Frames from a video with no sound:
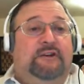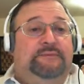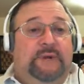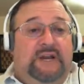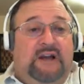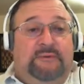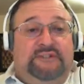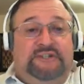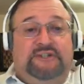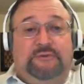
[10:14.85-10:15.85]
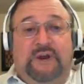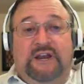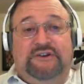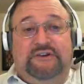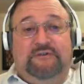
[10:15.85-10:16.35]
become a
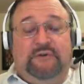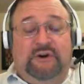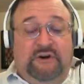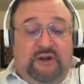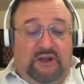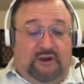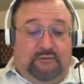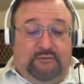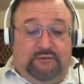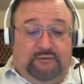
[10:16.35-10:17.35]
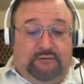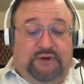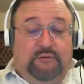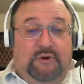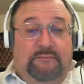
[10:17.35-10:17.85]
situation where
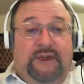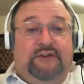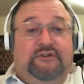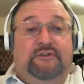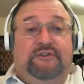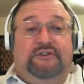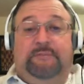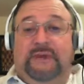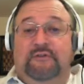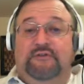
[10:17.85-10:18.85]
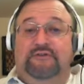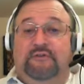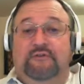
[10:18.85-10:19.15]
you want to make sure the speakers are